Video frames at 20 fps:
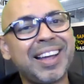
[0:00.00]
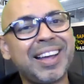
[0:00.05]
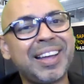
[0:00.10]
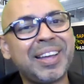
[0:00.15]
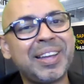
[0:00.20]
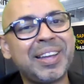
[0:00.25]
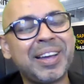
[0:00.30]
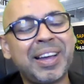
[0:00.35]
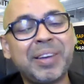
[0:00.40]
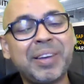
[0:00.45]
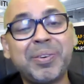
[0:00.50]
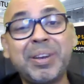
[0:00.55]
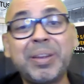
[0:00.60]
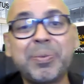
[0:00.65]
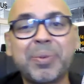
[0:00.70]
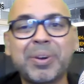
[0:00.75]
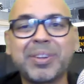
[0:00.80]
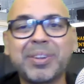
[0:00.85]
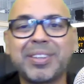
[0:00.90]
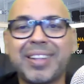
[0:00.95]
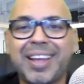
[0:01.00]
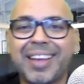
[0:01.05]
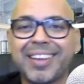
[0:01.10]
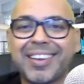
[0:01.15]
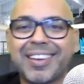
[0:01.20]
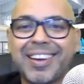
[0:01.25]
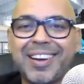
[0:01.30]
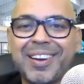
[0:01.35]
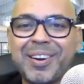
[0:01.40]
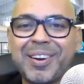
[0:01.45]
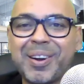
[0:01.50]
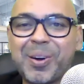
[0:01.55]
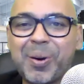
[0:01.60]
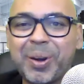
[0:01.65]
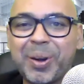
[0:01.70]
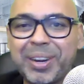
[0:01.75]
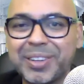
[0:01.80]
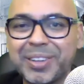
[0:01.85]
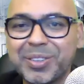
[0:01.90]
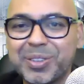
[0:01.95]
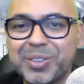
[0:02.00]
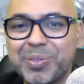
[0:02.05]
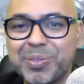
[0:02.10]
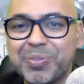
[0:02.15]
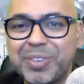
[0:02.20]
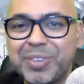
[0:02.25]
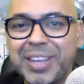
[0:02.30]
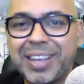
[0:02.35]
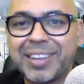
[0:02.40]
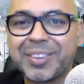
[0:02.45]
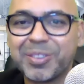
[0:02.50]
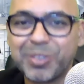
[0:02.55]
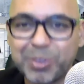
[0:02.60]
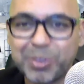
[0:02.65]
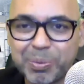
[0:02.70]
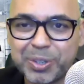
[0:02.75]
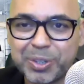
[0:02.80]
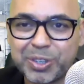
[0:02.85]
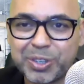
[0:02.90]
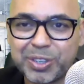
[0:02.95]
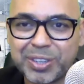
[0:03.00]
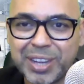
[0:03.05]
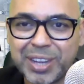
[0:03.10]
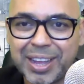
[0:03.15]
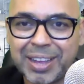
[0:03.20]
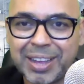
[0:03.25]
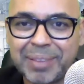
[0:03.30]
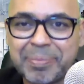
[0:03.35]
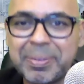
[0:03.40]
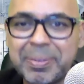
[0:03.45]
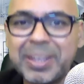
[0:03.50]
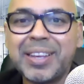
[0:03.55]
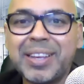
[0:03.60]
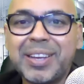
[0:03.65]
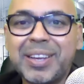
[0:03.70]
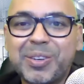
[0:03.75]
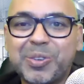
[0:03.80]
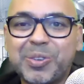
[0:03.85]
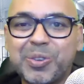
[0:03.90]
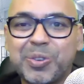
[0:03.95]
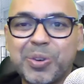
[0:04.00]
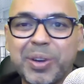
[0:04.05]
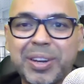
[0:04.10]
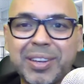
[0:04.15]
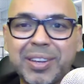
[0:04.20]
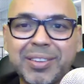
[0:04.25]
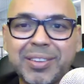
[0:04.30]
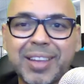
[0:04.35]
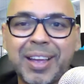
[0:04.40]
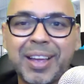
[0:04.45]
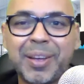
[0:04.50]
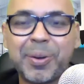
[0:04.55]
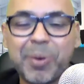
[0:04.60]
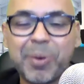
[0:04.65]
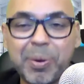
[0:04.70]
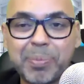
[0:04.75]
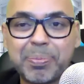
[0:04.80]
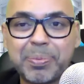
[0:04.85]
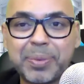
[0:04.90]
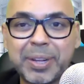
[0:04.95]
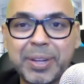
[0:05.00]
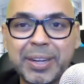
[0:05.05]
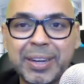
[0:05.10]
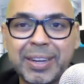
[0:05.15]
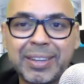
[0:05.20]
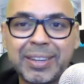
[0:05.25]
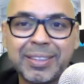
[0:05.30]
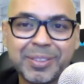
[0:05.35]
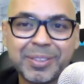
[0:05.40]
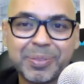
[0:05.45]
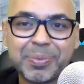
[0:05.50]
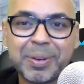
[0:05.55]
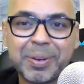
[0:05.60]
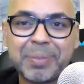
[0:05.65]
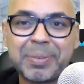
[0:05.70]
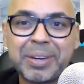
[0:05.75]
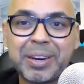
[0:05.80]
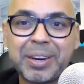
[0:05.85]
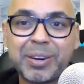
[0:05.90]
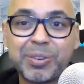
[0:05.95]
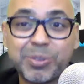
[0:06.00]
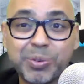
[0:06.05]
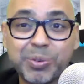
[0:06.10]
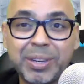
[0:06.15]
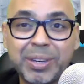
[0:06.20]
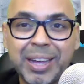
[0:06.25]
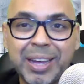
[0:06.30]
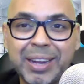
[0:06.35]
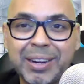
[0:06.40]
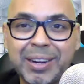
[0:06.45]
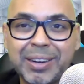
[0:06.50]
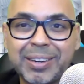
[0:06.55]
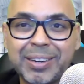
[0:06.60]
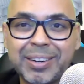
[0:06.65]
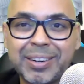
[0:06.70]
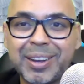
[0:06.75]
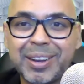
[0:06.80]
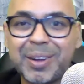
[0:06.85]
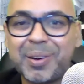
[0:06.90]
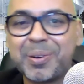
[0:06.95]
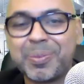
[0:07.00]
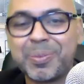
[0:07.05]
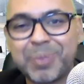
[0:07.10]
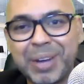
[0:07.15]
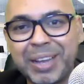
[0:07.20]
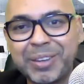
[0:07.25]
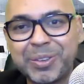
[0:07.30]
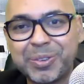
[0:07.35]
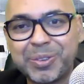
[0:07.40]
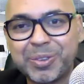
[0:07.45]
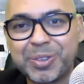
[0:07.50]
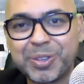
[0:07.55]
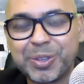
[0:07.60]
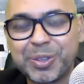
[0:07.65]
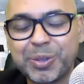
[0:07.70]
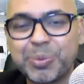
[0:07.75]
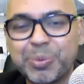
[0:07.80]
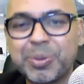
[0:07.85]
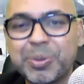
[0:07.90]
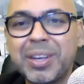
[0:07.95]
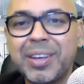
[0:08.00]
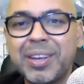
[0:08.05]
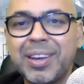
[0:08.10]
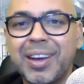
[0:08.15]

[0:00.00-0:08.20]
I really want to thank our audience who've taken so much time to join us. I hope this webinar truly added value to you